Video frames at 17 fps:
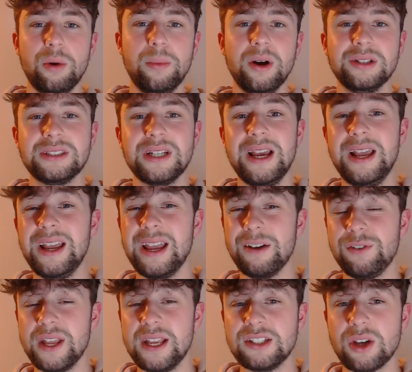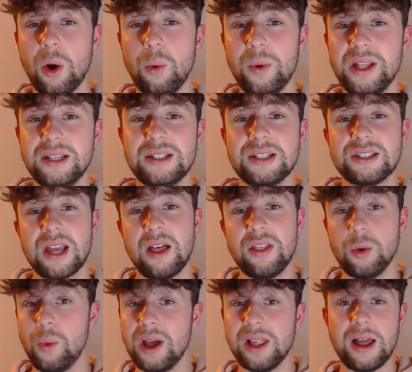but if Leeds aren't willing to sell,
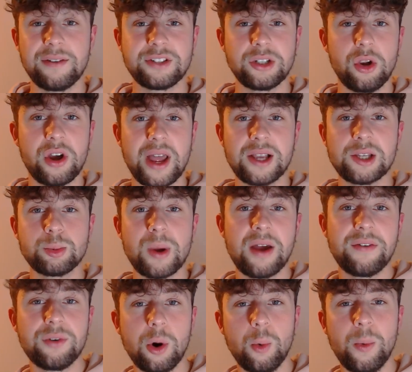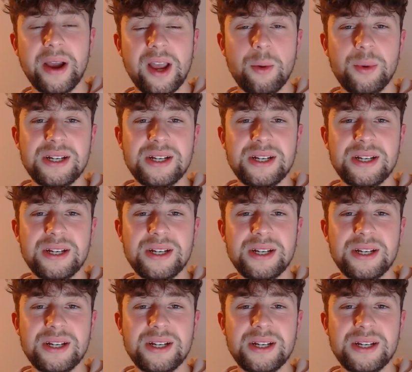they will have to look elsewhere for a winger.